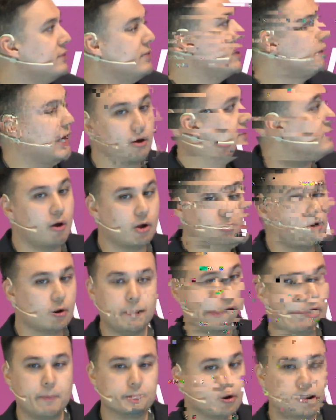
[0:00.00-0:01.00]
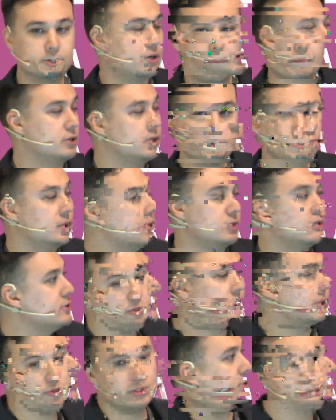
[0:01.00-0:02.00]
And that's actually
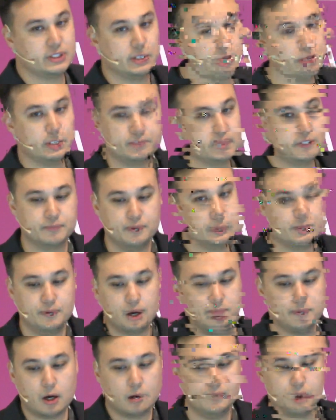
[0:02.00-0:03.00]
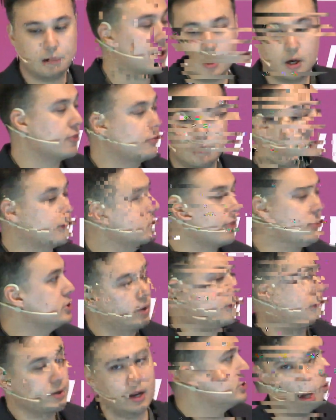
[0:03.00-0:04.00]
what we're using today in these
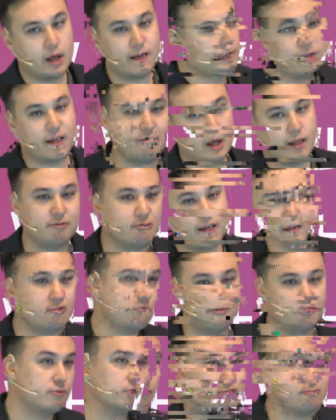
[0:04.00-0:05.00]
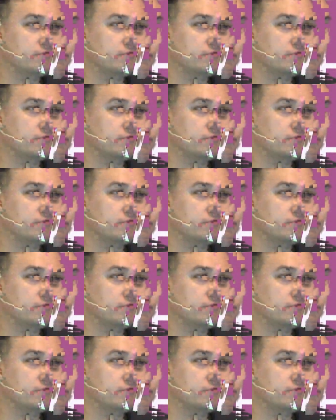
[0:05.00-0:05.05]
examples, is our free APIs.